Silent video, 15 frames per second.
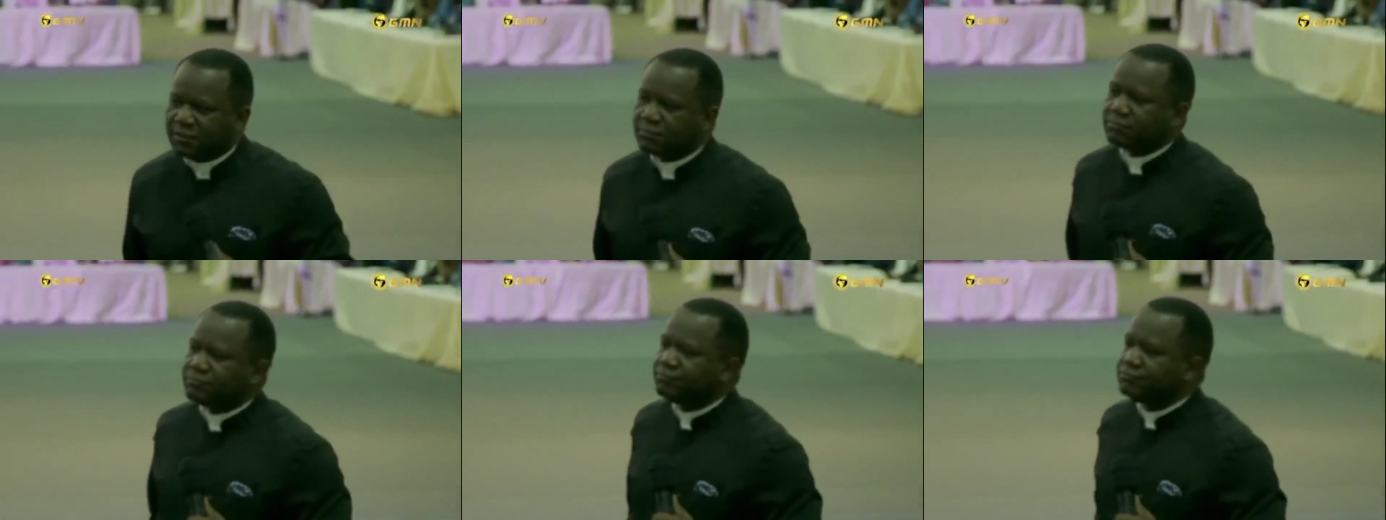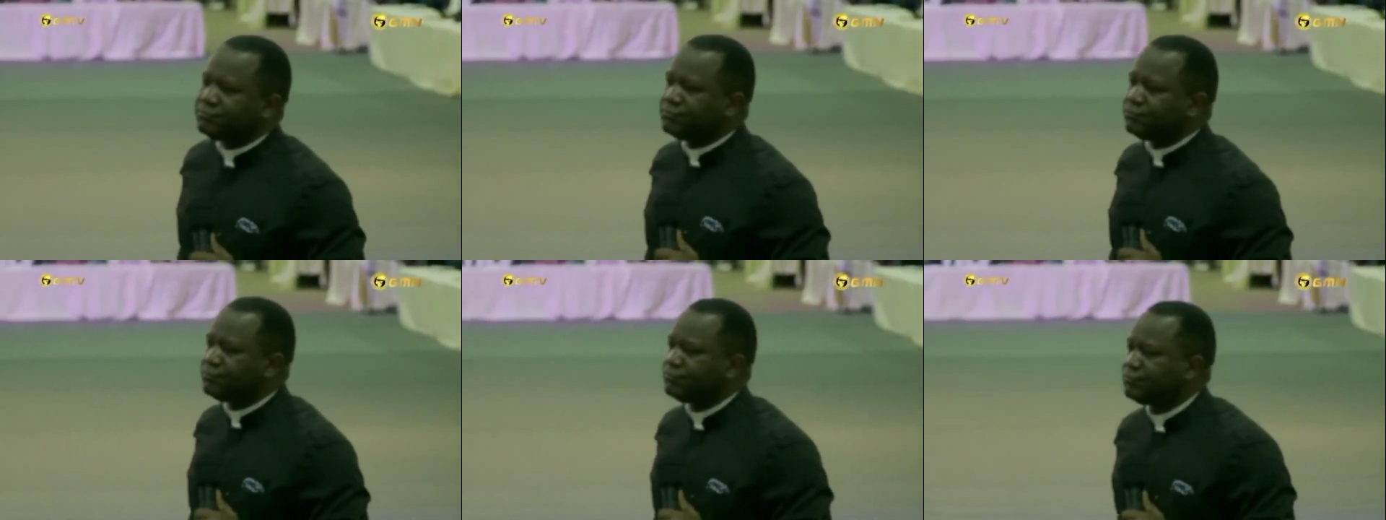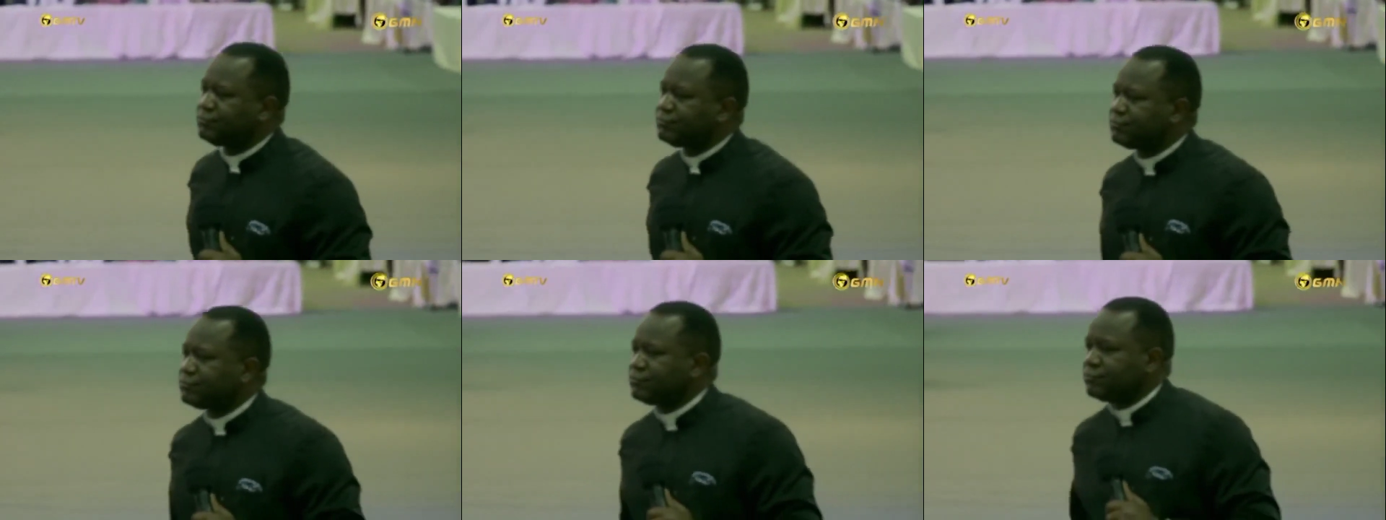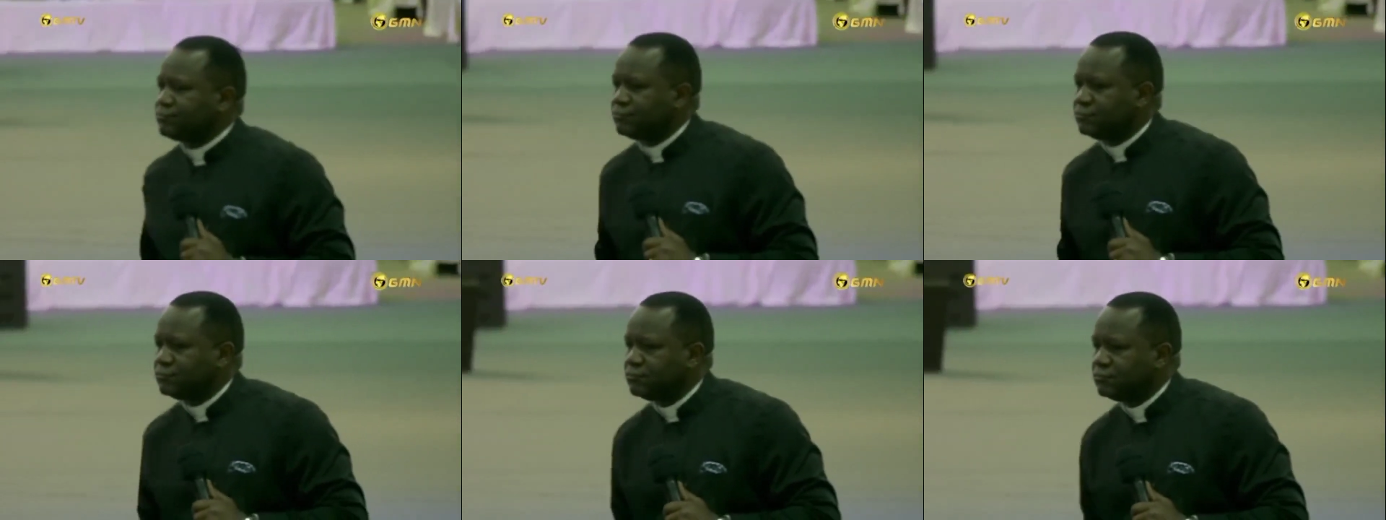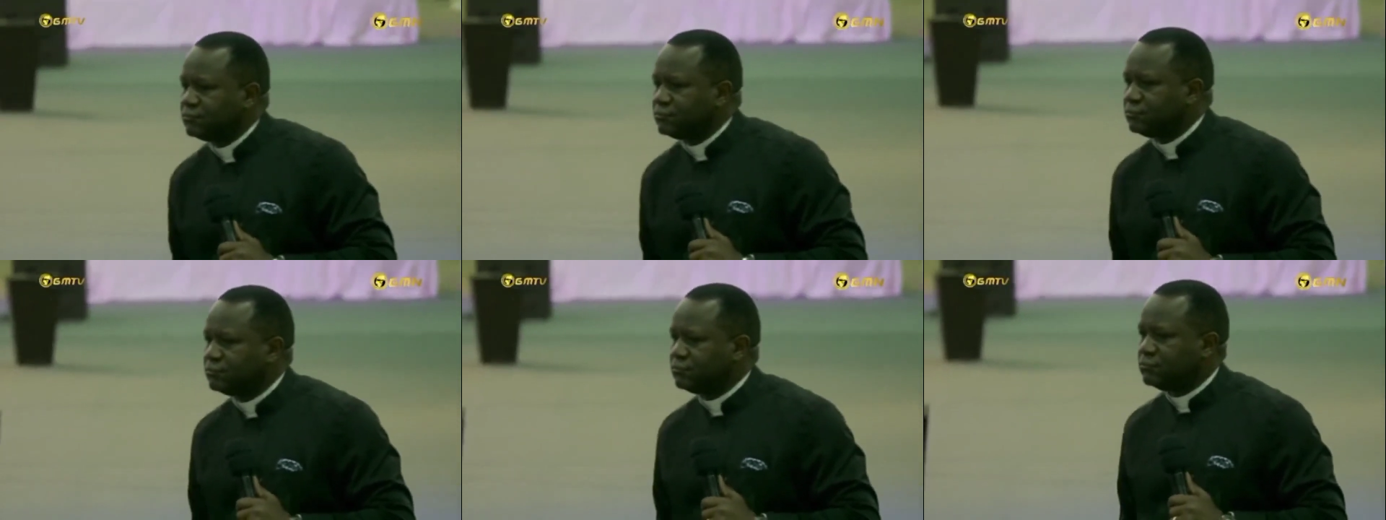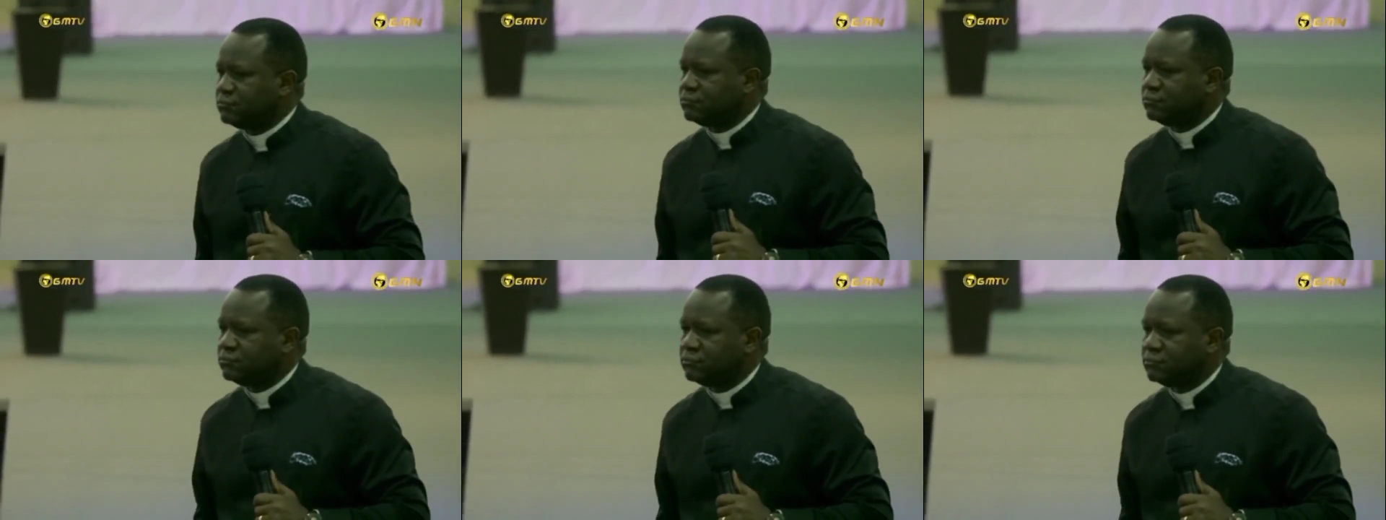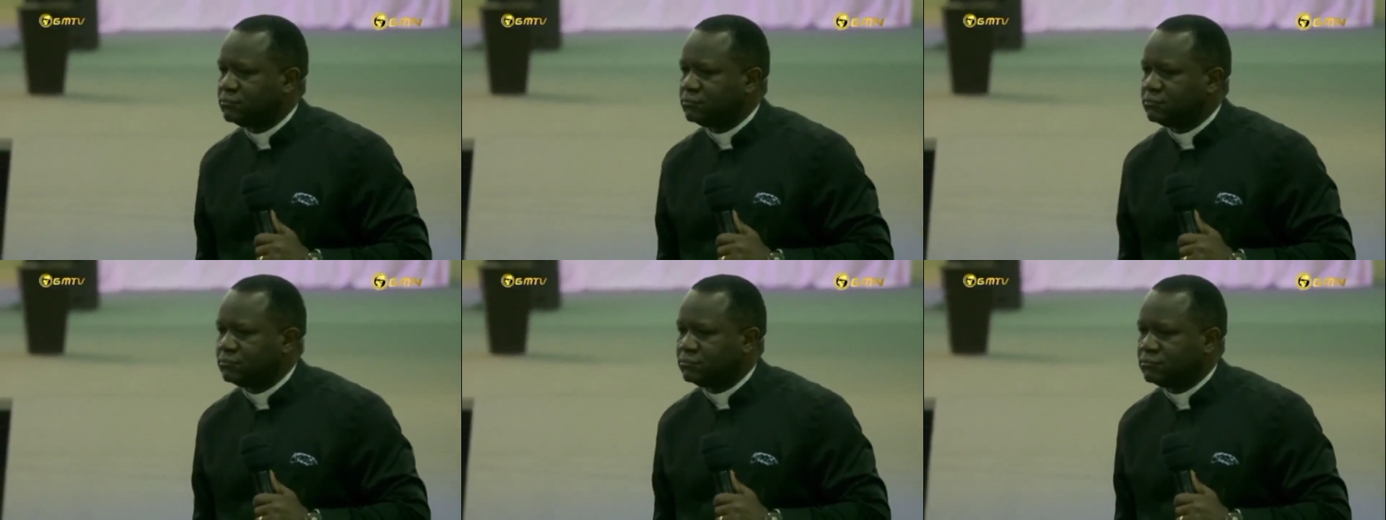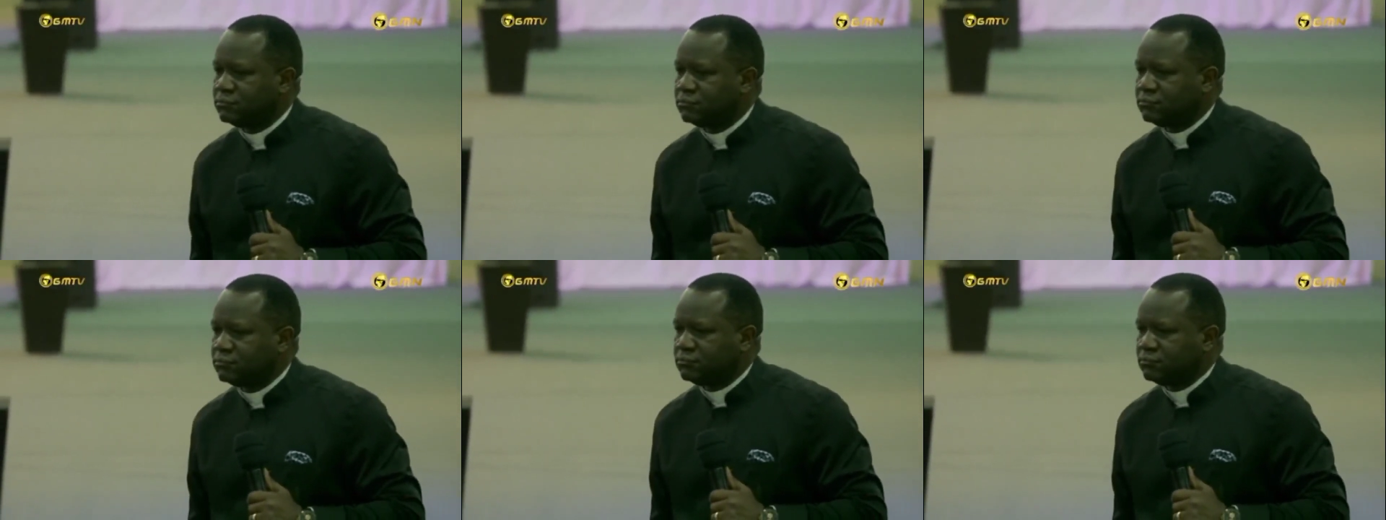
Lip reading: (no one is talking)